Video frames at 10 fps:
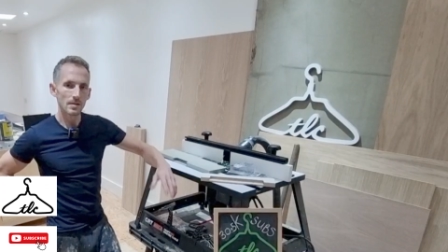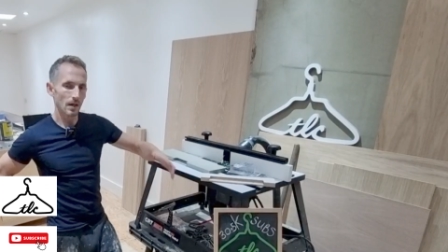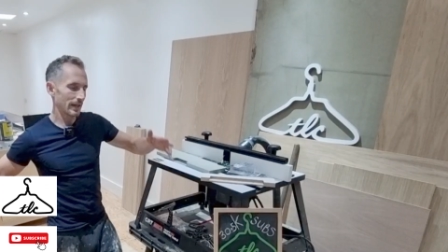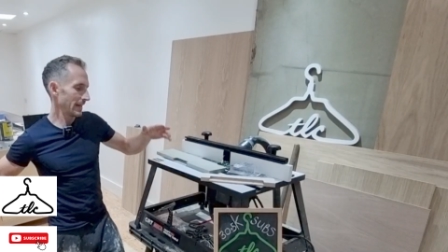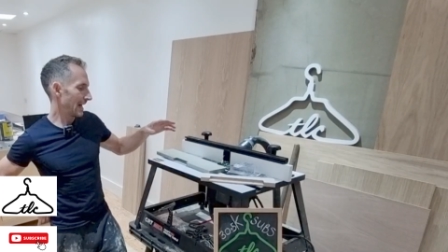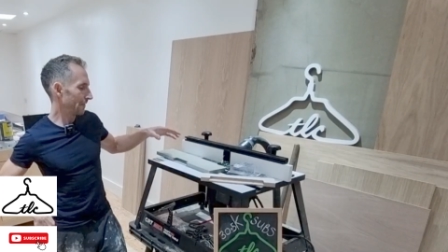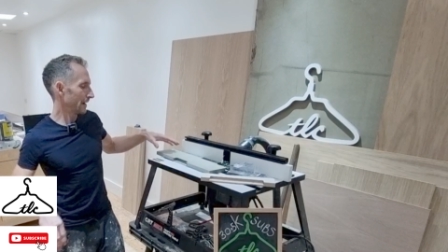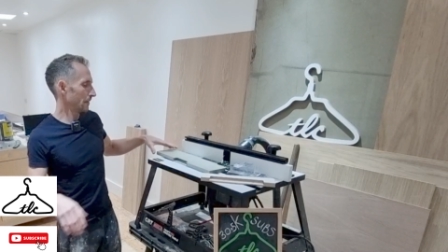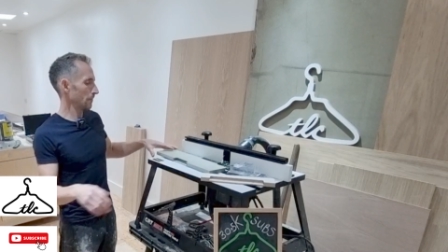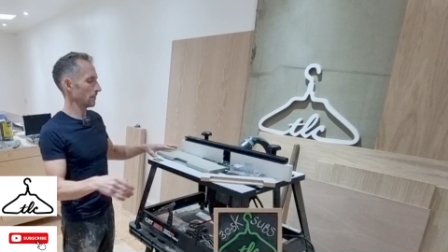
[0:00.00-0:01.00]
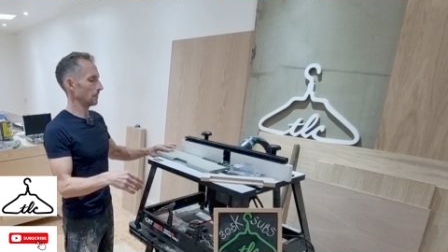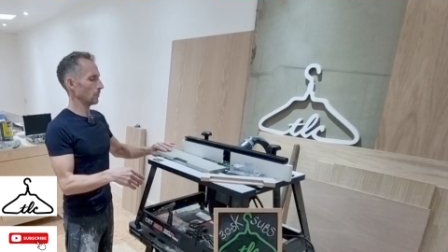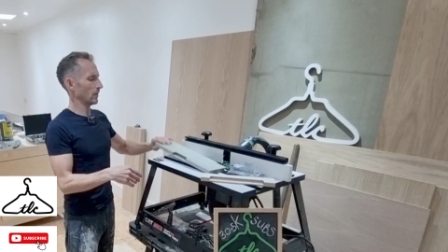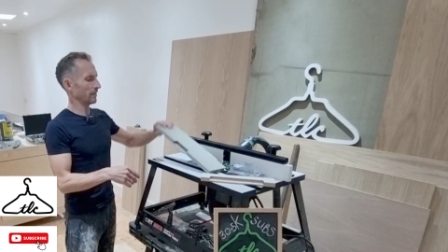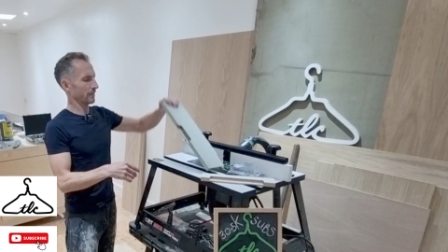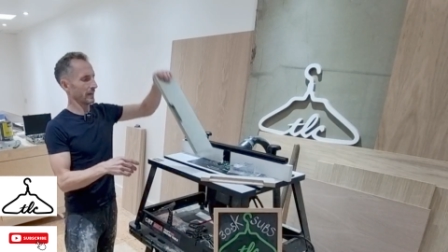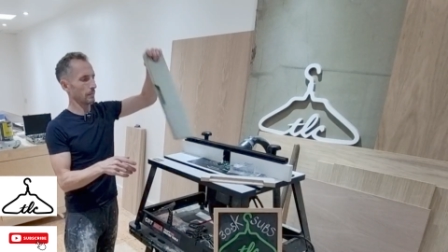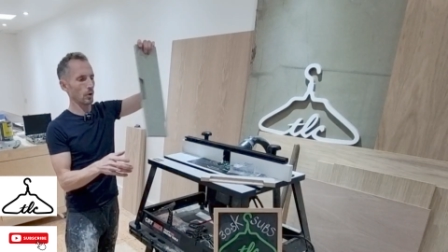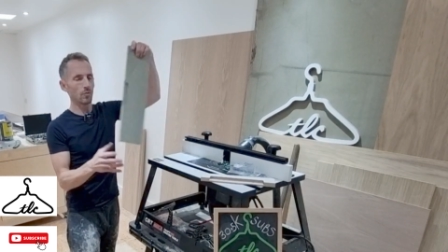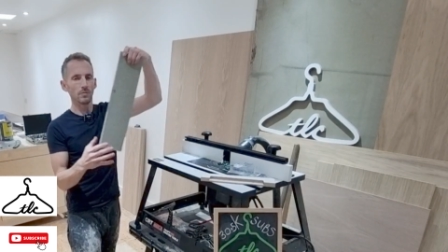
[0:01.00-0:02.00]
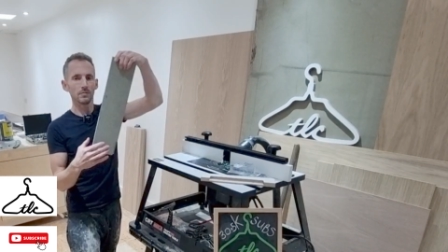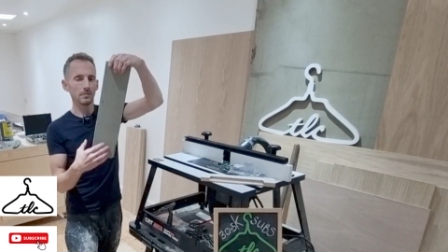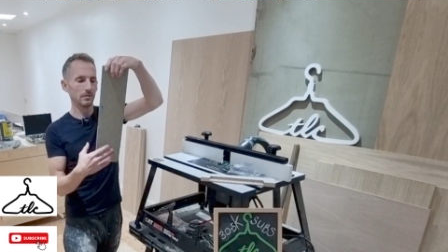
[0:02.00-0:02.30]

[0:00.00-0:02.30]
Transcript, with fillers: So there you have it, one finger pull.